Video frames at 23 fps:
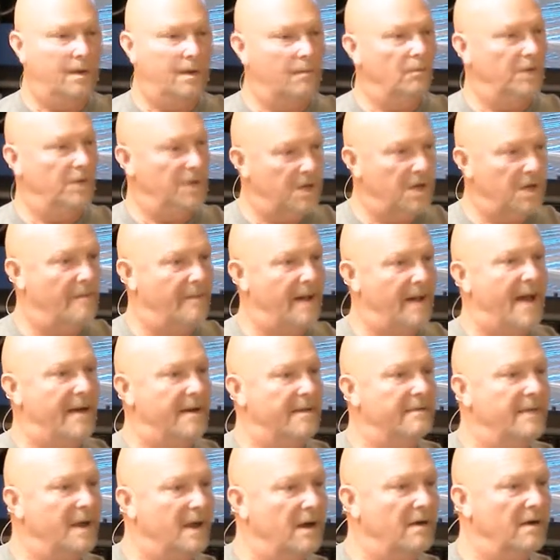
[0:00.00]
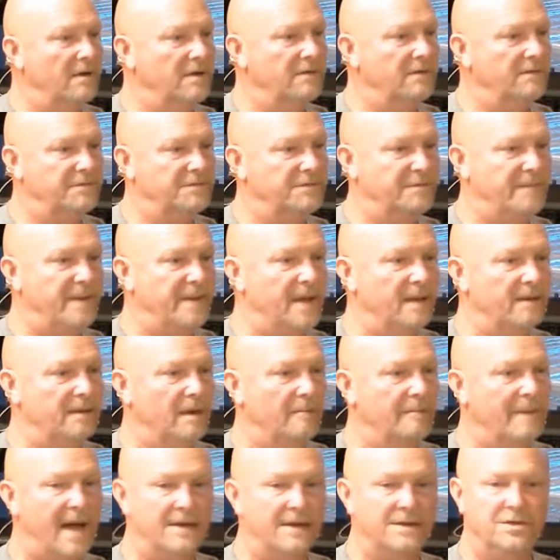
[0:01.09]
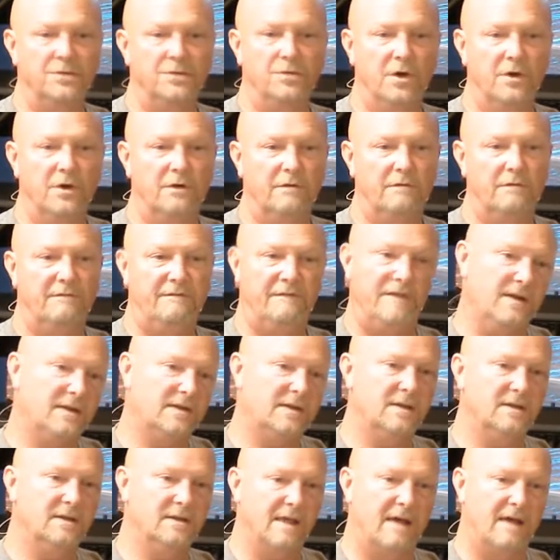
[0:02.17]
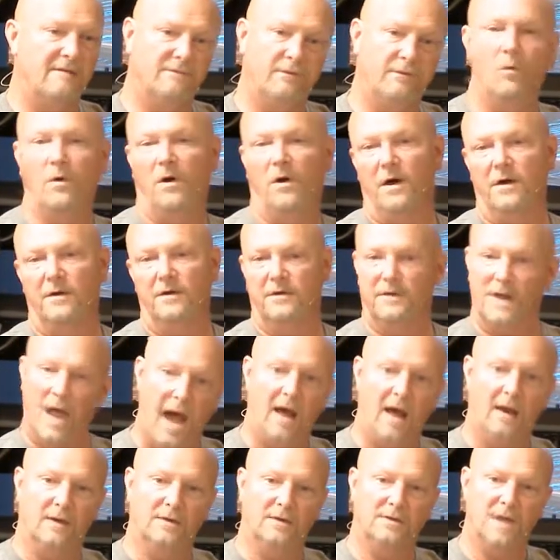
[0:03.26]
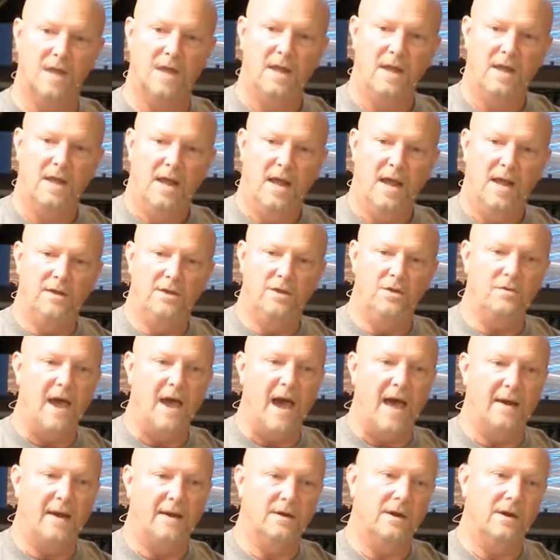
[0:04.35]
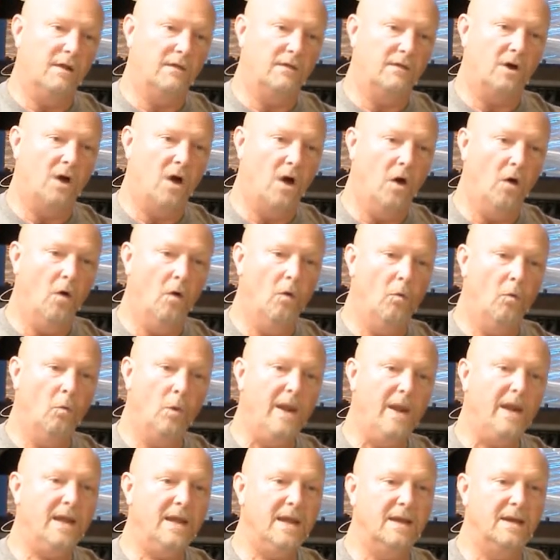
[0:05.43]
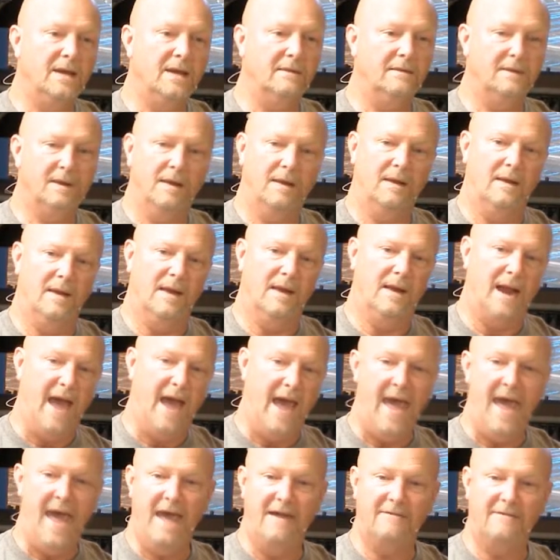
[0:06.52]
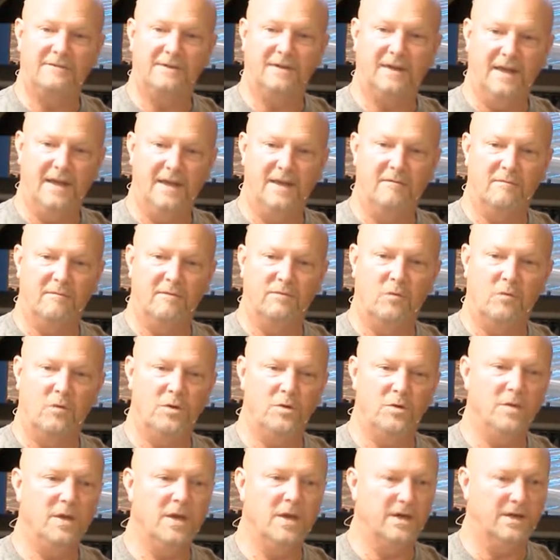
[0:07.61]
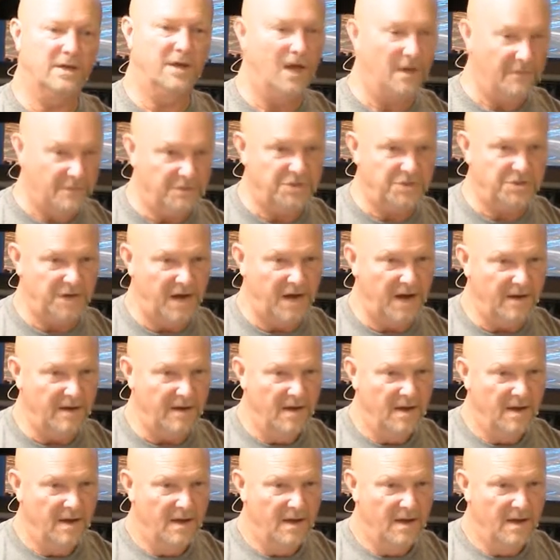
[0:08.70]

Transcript: And when you come out of there, you've spent about 250 of that $400 and you got another whole week and, uh, and a half to live before you get another check.